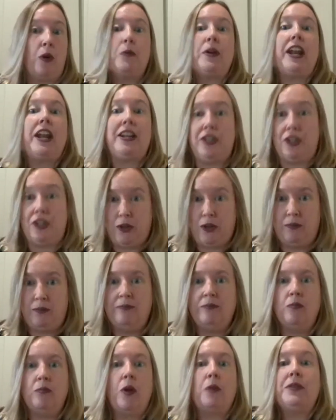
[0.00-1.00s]
What would I do?
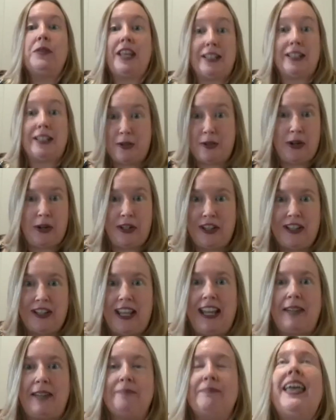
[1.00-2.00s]
What would that story
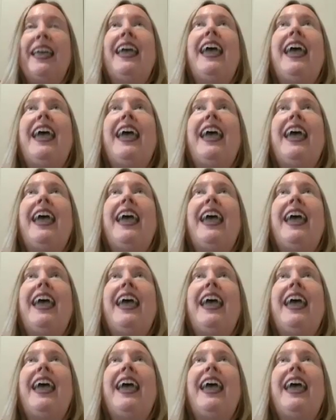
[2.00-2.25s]
look like?